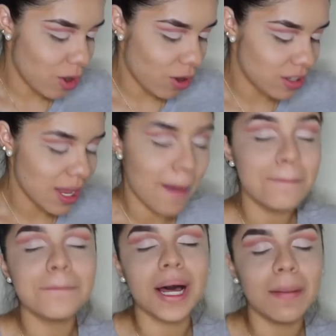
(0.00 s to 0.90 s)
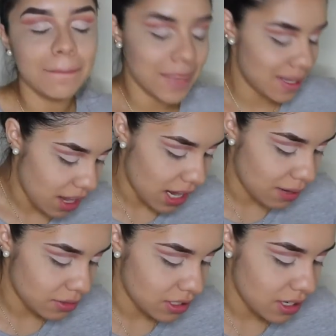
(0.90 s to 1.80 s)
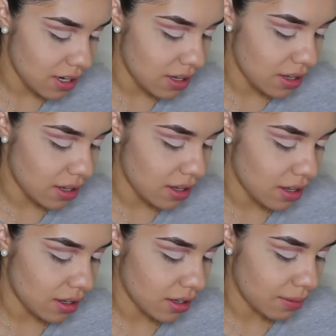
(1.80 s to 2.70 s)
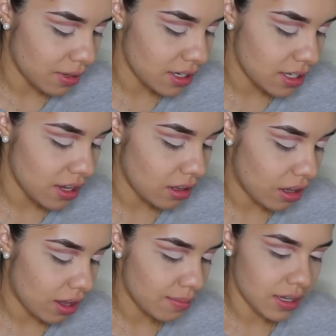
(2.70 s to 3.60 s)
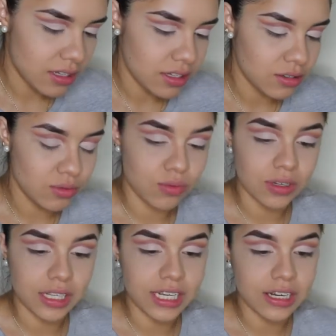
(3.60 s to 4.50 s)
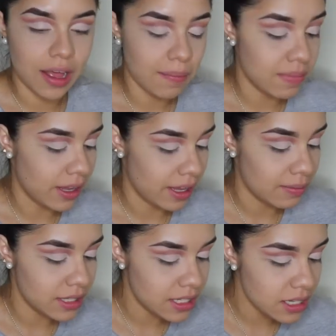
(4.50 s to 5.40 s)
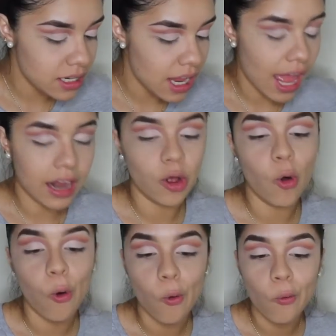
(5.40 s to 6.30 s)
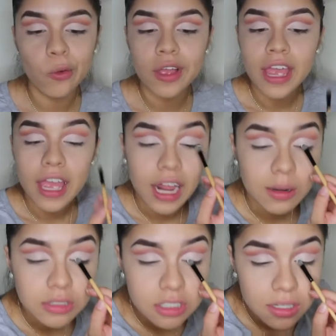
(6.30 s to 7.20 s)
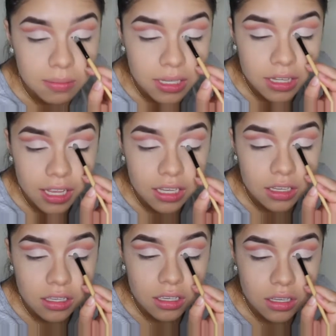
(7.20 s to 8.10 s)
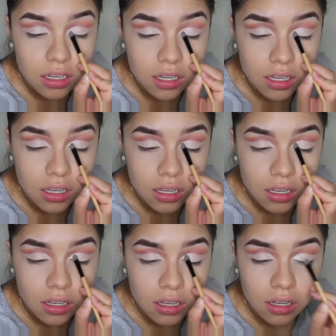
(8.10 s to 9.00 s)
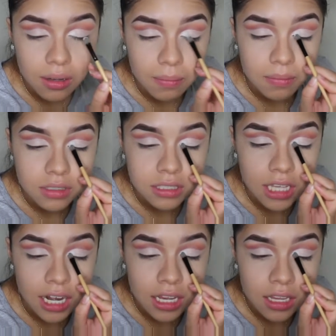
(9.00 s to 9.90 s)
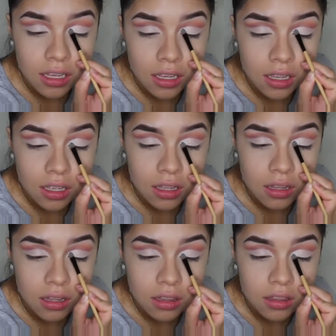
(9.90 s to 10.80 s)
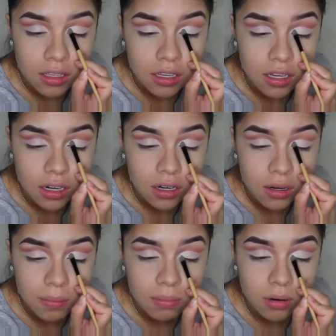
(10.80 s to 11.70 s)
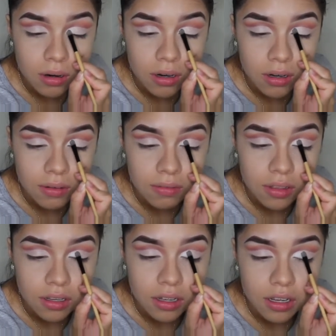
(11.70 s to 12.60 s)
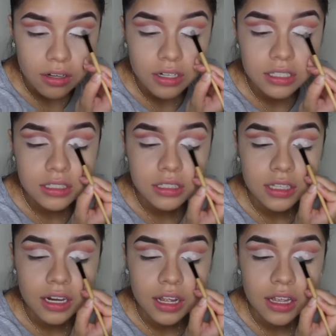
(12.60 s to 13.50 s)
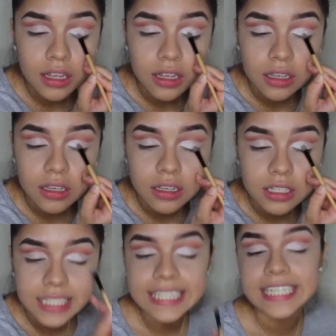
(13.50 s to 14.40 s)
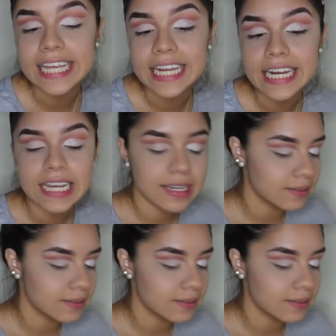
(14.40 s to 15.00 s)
called Bump. And I'm just gonna I'm gonna take a lot because it's really not pigmented at all, and I'm just gonna be like setting the inner part of the cut crease that I did.